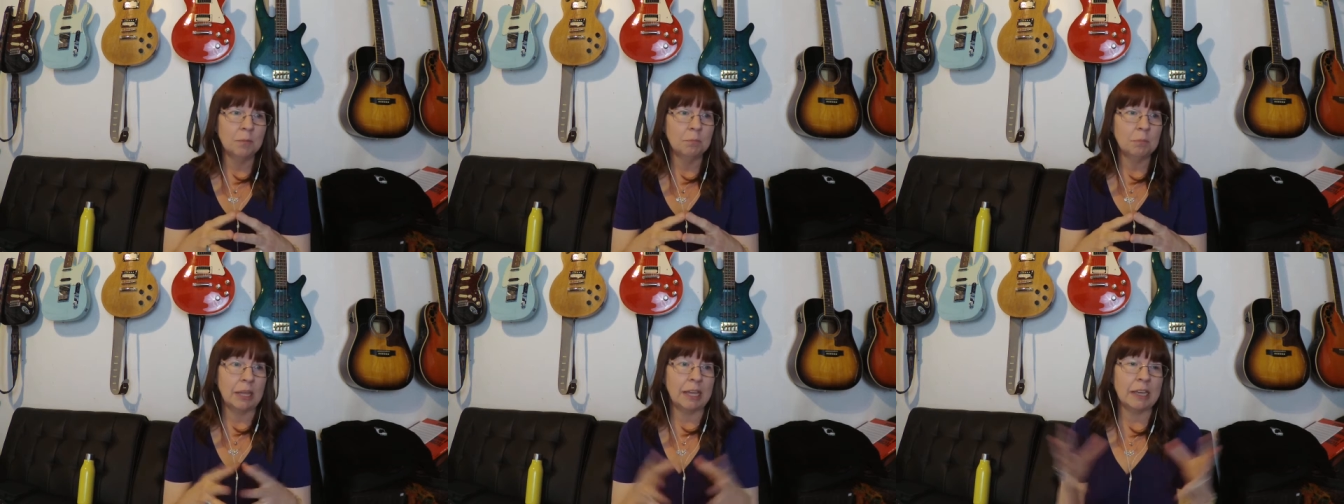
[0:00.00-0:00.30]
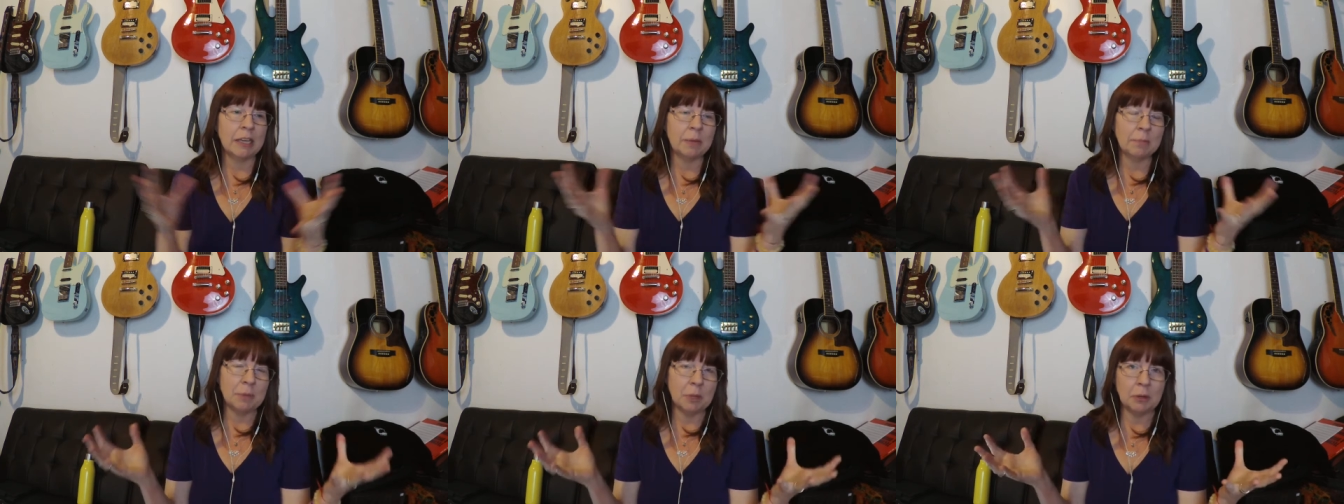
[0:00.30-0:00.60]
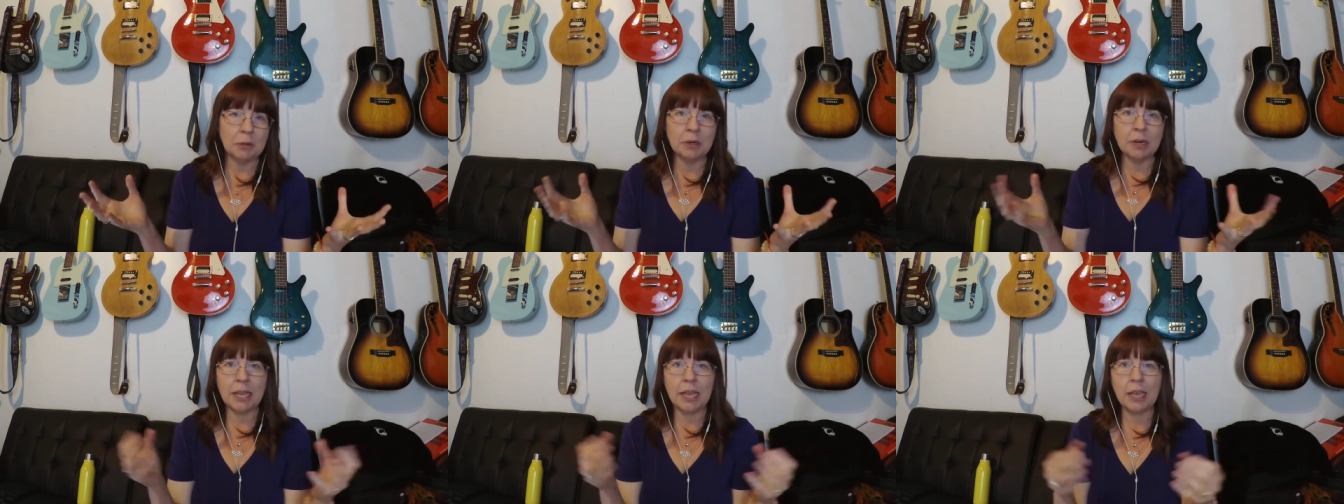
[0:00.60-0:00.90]
playing
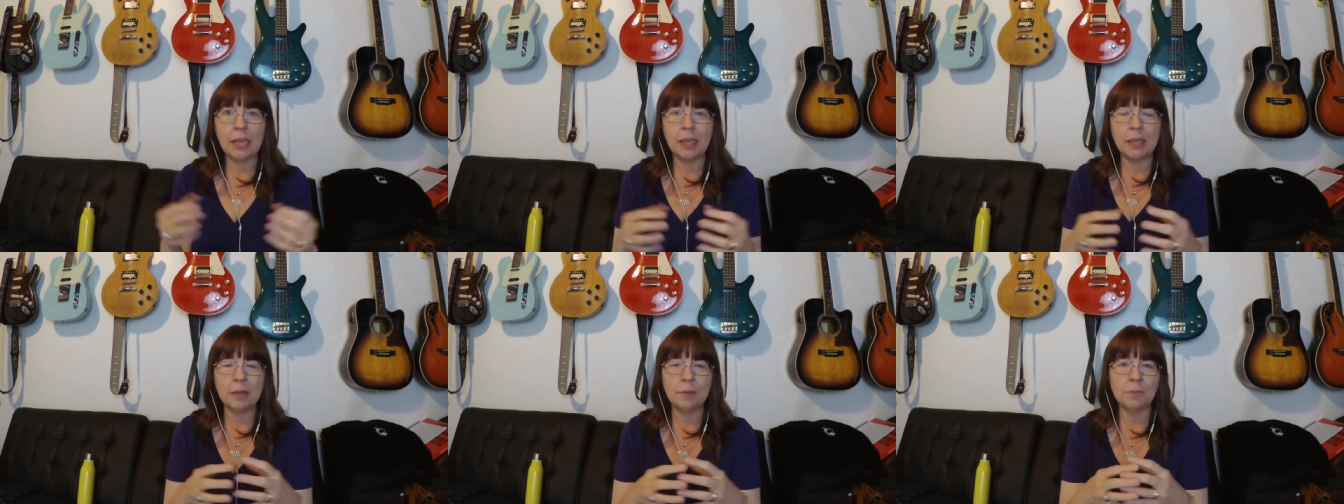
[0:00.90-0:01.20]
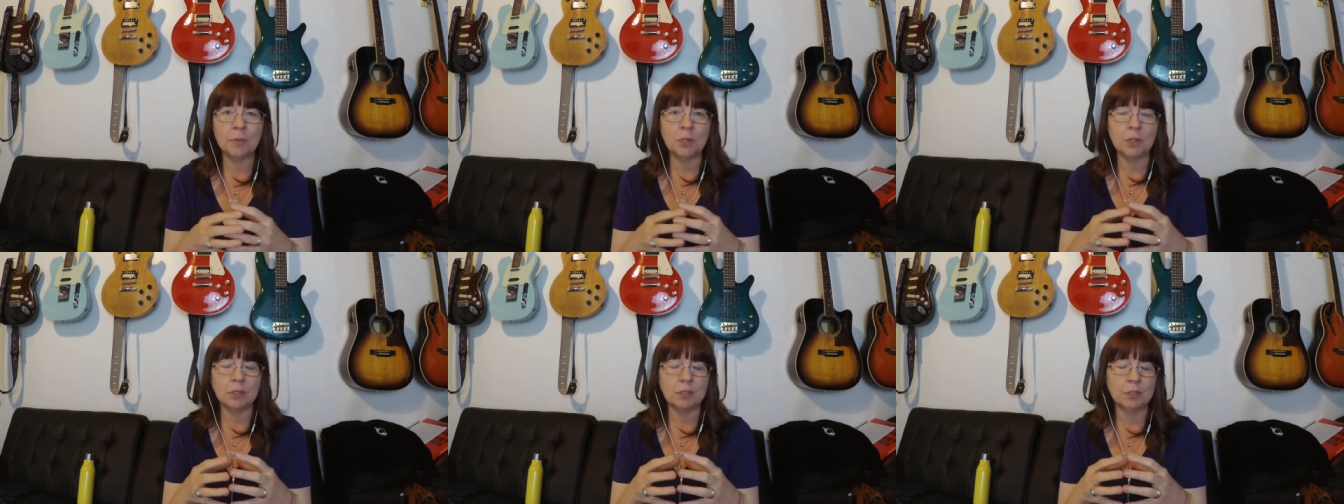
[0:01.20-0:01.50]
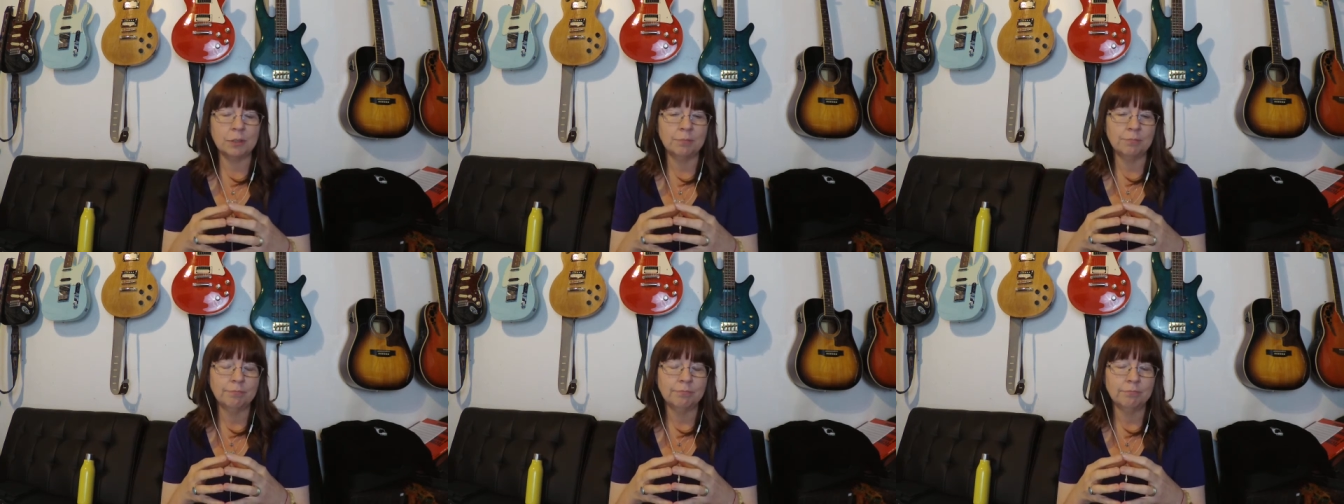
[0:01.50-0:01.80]
computer games
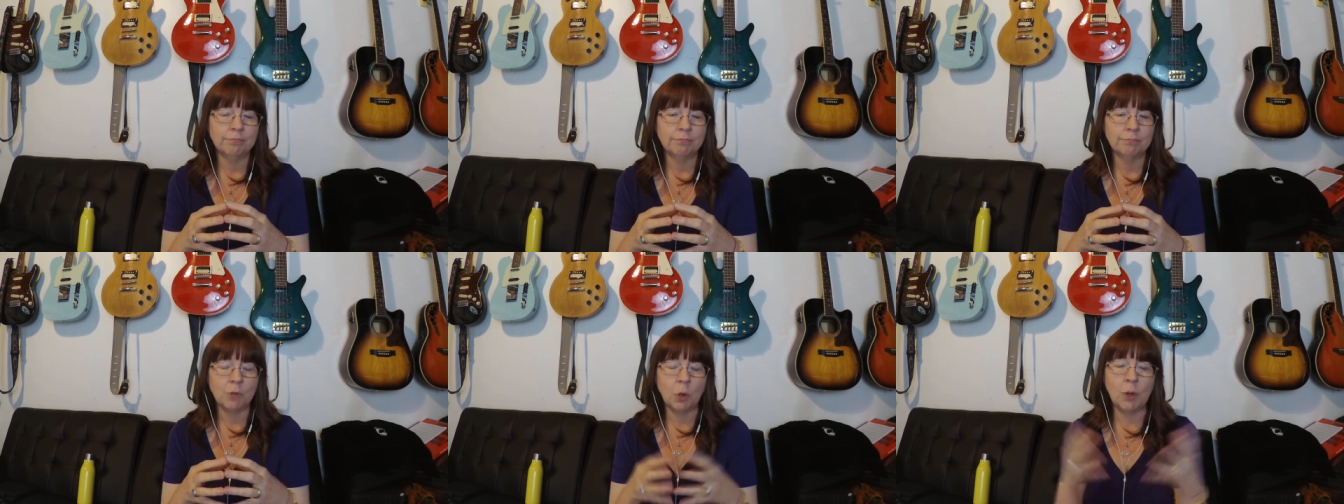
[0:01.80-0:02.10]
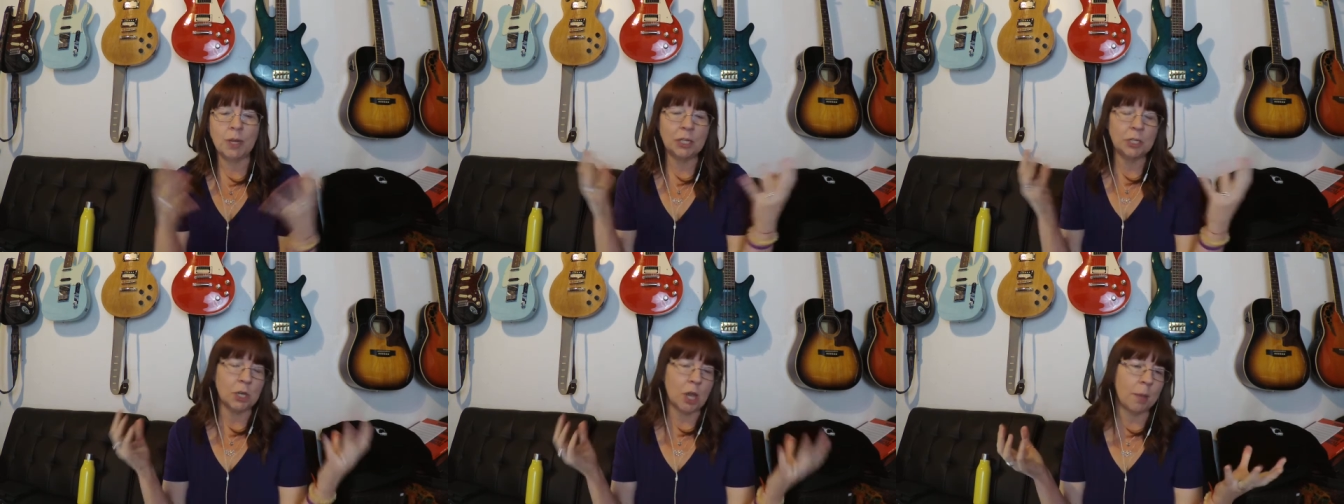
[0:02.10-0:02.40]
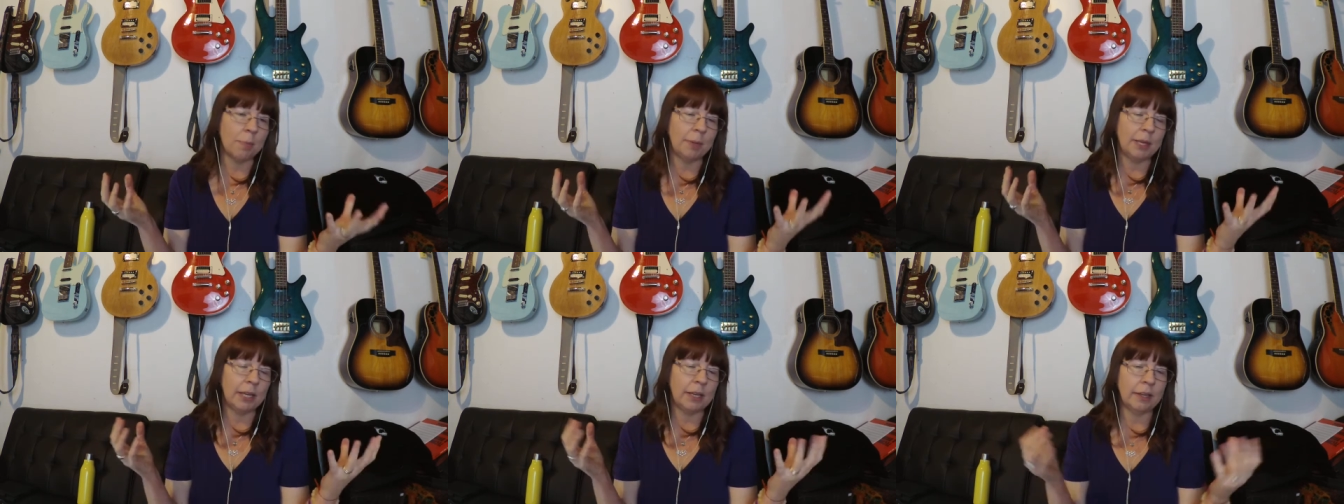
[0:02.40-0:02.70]
or going
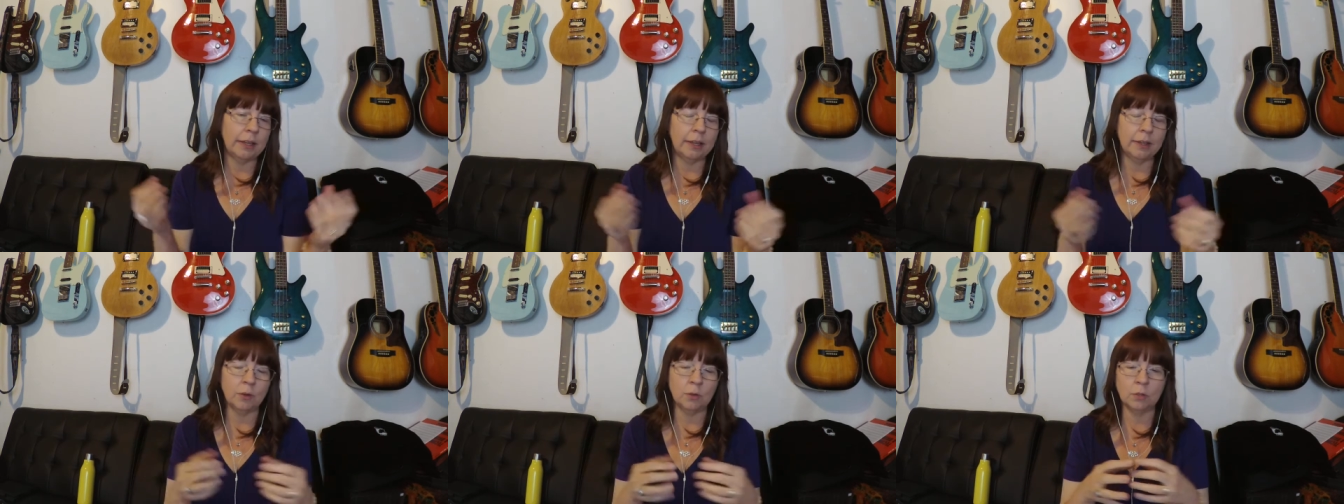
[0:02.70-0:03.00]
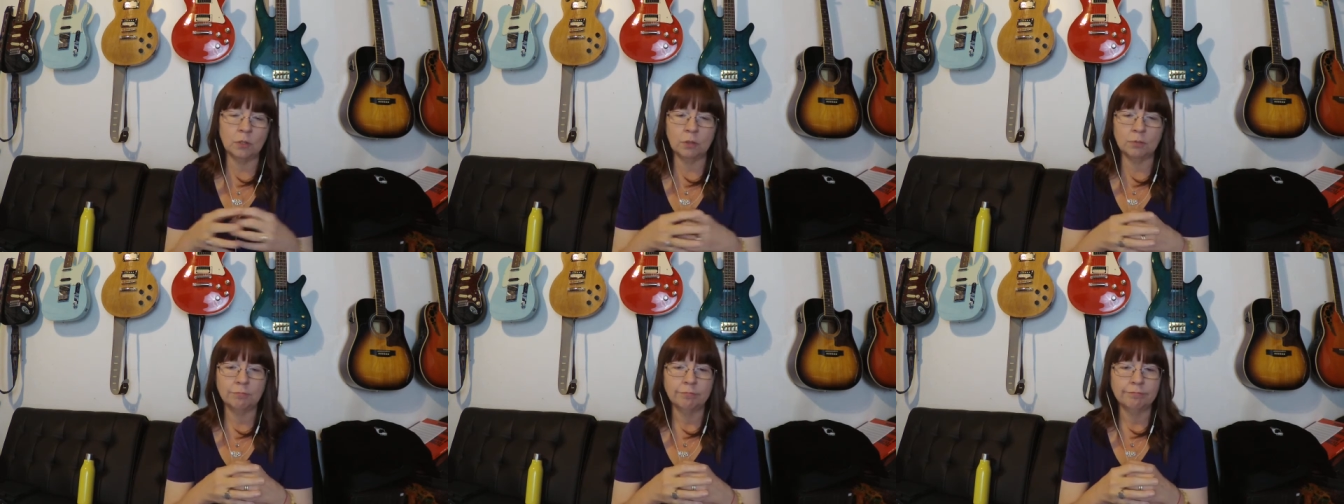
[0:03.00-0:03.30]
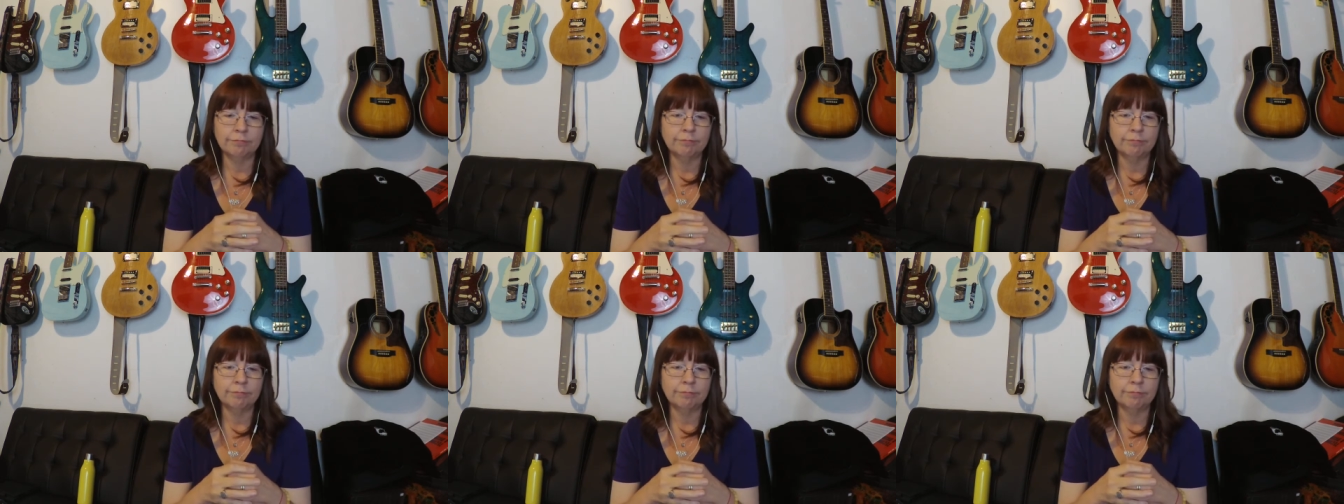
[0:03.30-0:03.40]
shopping or